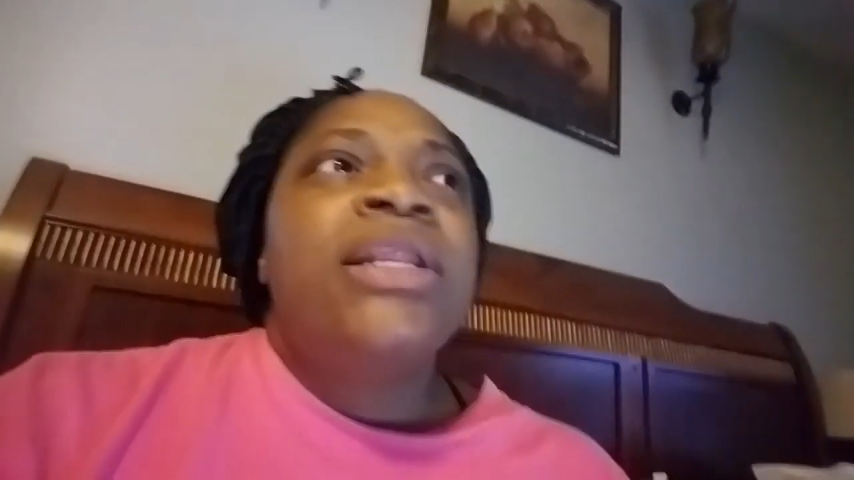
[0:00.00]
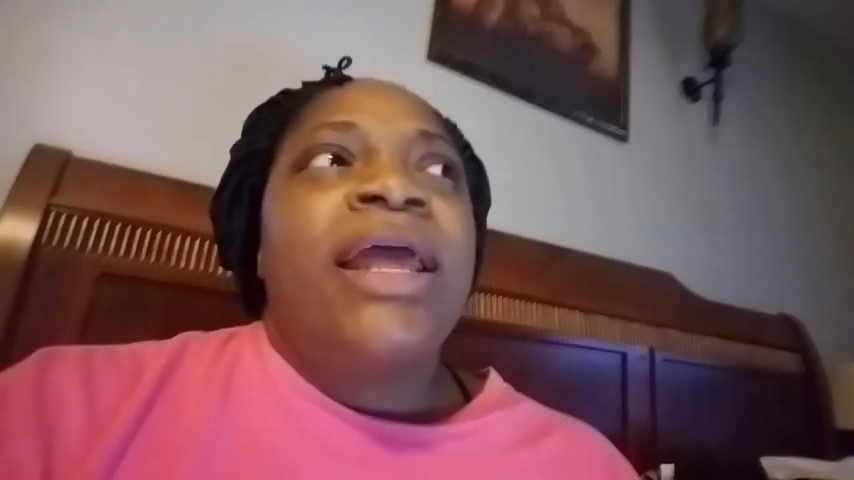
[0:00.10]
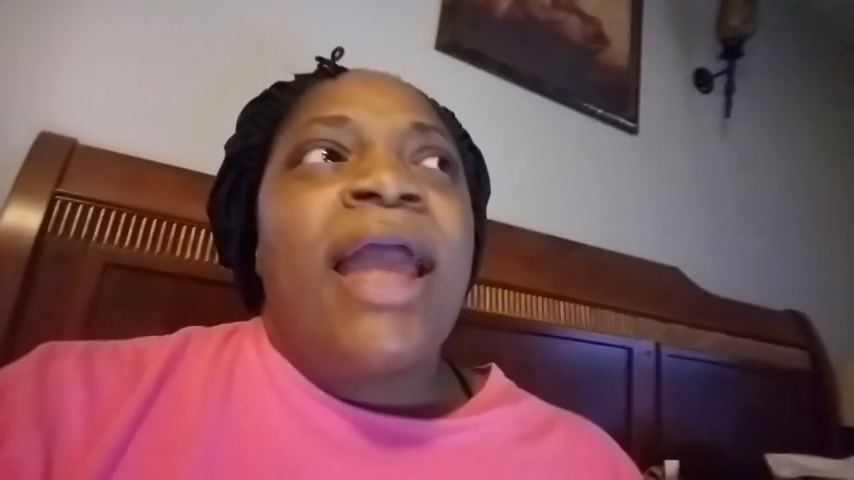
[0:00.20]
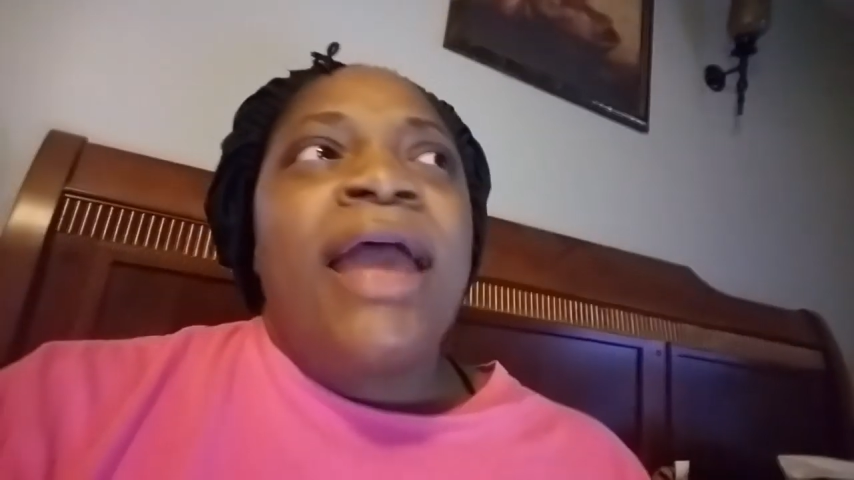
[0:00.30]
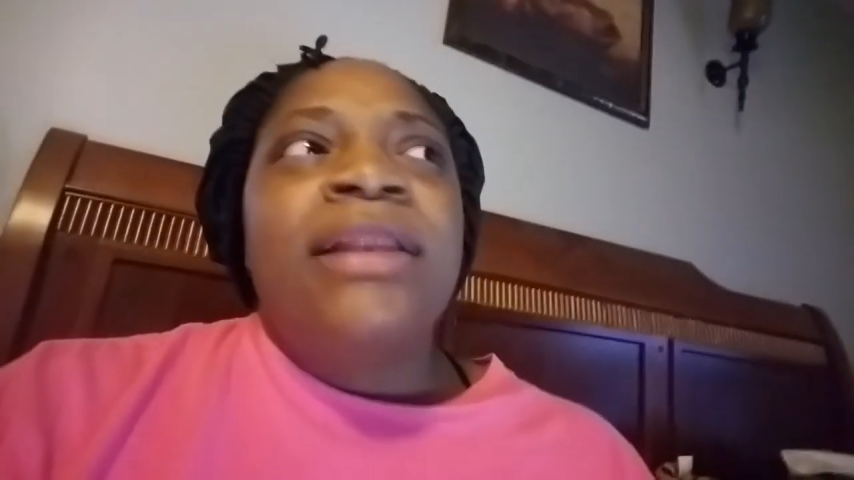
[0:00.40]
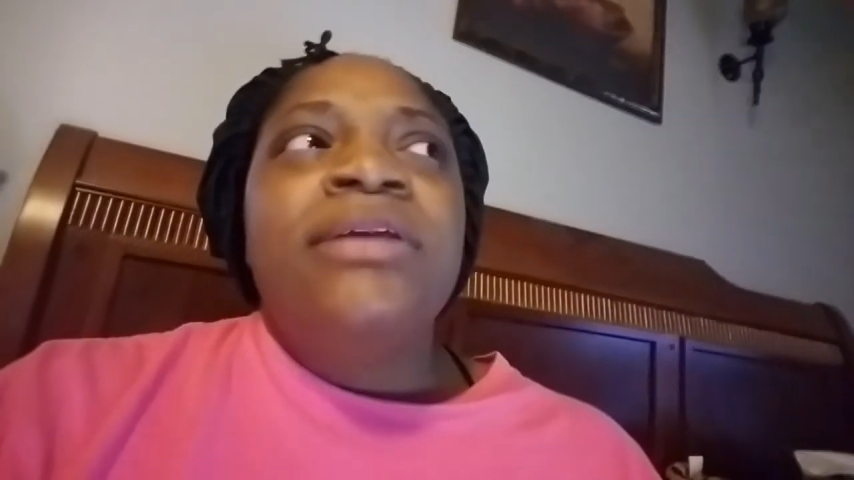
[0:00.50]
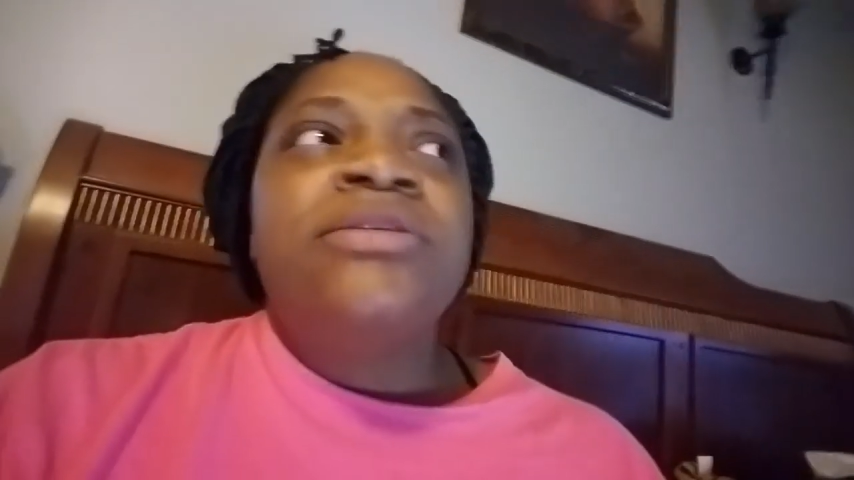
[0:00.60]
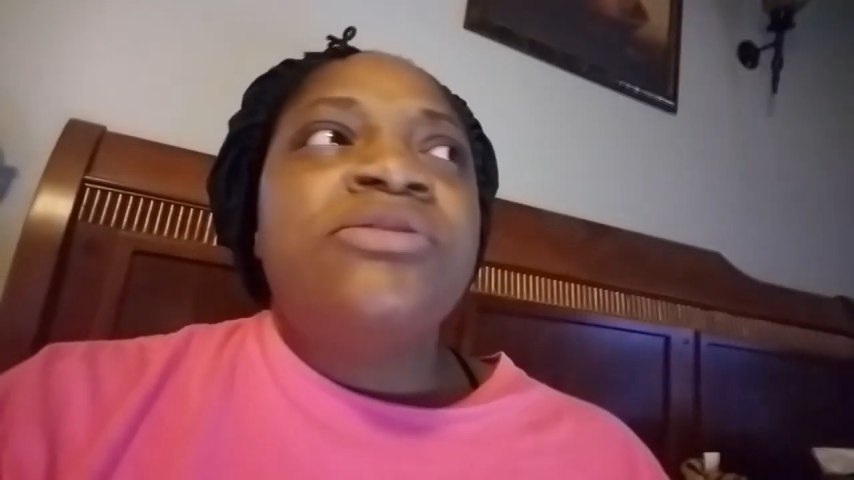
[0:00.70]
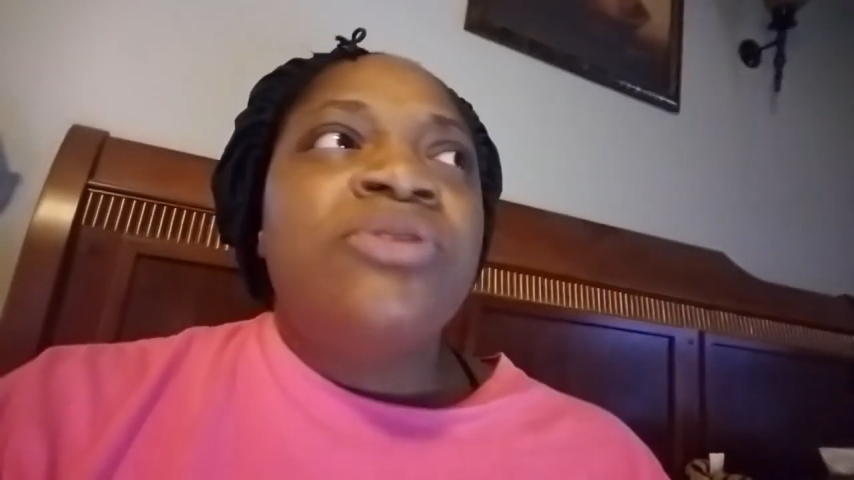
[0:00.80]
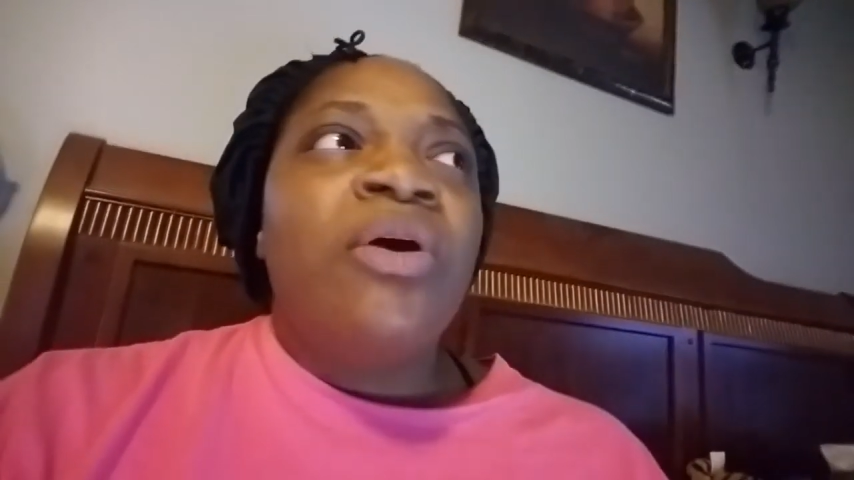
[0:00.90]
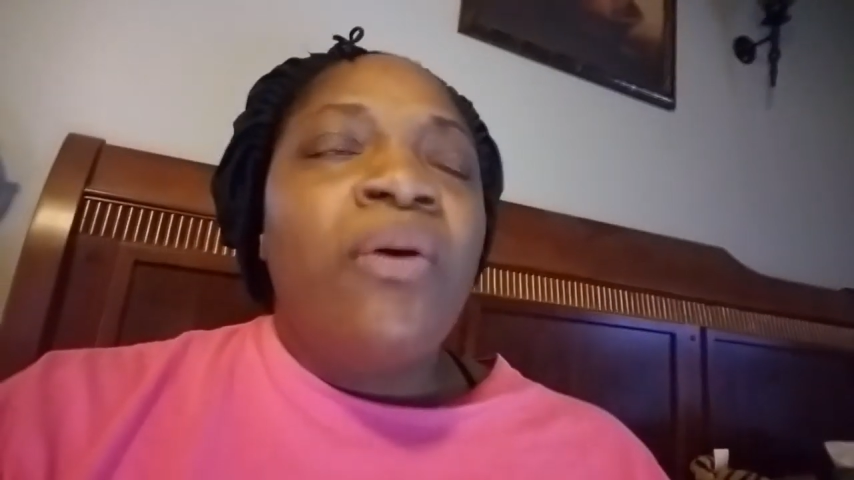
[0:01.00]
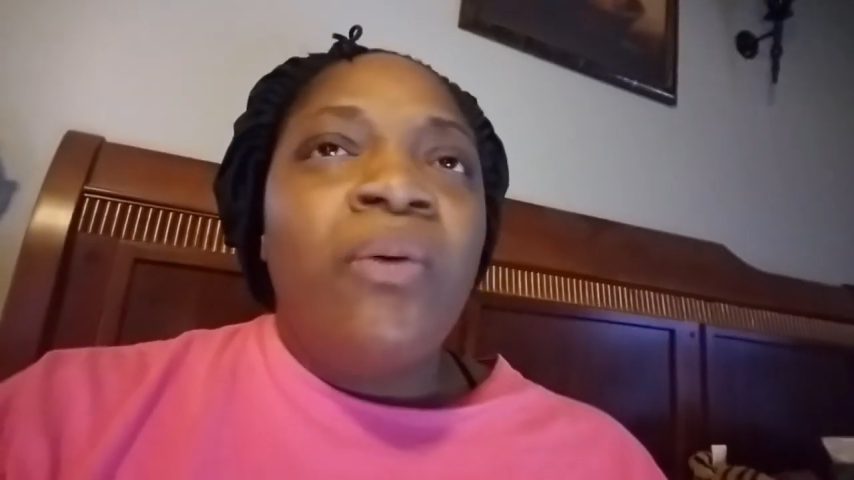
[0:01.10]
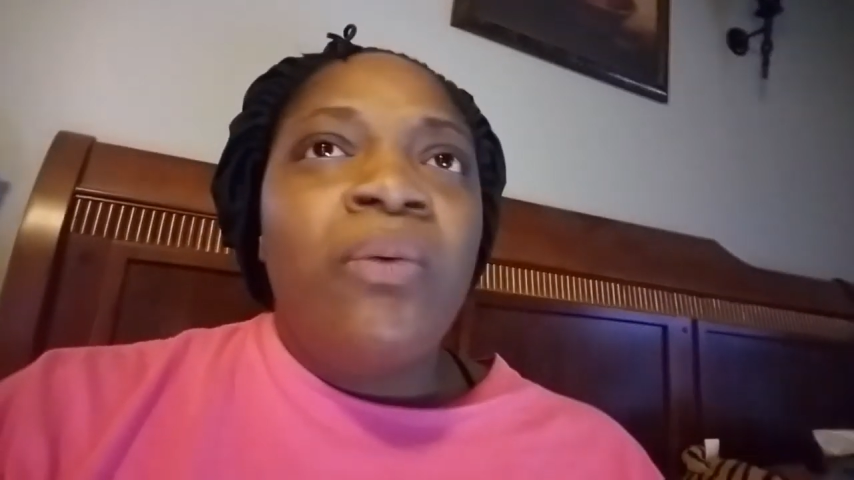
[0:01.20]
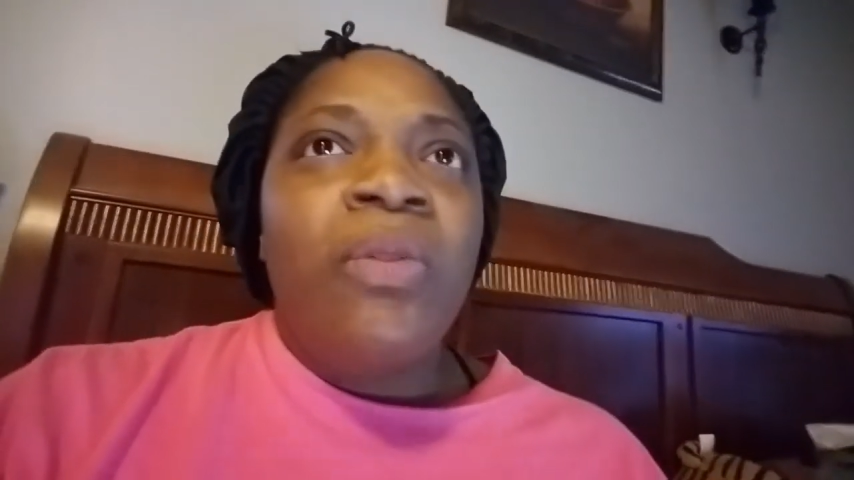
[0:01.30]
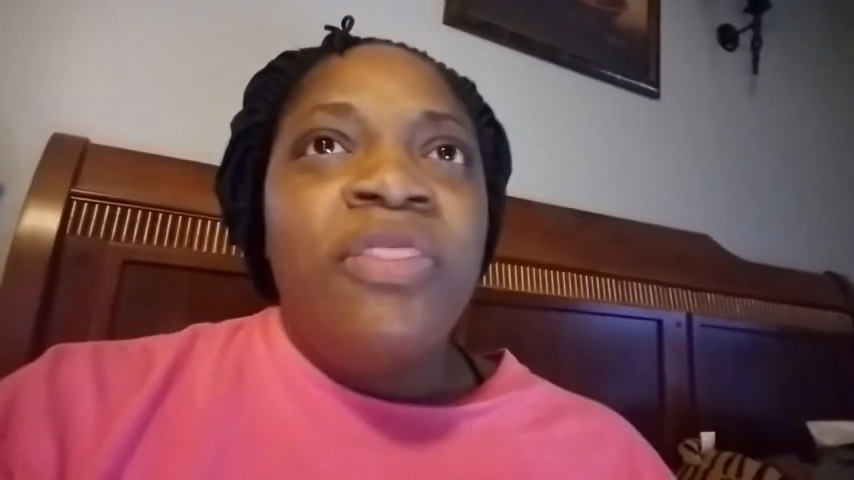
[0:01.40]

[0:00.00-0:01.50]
Like, I need to know